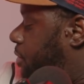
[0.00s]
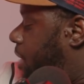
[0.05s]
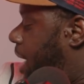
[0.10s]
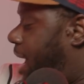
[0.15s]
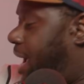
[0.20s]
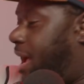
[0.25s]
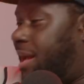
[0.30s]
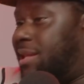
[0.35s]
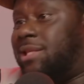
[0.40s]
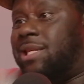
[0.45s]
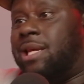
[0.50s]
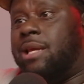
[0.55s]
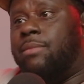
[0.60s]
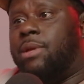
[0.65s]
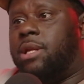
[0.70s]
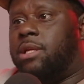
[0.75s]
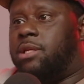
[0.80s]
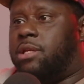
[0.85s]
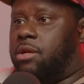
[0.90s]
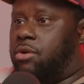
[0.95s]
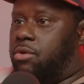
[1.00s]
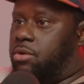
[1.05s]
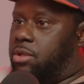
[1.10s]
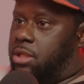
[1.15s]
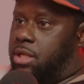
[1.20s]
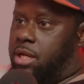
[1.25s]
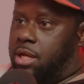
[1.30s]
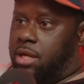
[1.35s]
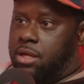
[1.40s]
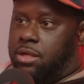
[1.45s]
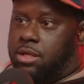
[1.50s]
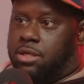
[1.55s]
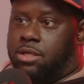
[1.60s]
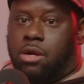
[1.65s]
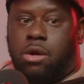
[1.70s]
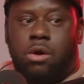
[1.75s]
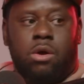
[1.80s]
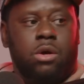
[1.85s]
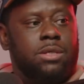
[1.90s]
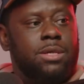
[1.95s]
I got 10 minutes to get on stage. I
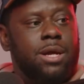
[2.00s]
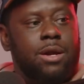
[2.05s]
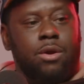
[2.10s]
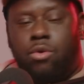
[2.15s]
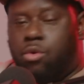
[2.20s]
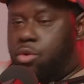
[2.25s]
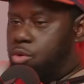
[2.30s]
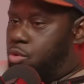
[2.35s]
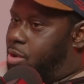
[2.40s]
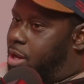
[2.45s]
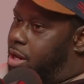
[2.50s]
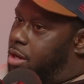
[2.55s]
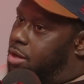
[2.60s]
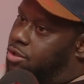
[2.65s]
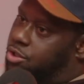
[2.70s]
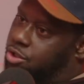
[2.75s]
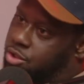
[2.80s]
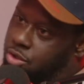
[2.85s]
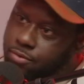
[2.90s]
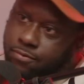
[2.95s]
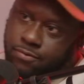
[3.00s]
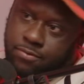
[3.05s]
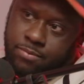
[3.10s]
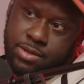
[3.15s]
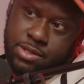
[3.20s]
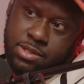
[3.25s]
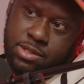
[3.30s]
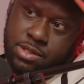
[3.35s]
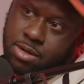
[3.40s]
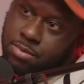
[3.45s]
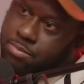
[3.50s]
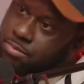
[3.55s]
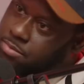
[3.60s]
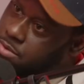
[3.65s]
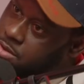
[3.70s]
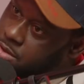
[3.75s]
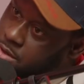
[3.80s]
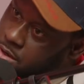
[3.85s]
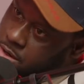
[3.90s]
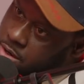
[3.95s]
said, "Girls, I know you got a shirt for me, something.
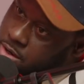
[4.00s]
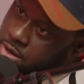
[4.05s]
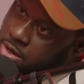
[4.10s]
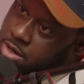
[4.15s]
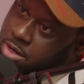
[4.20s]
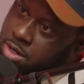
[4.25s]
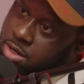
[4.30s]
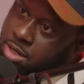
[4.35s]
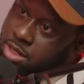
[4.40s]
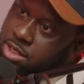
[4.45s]
Yeah.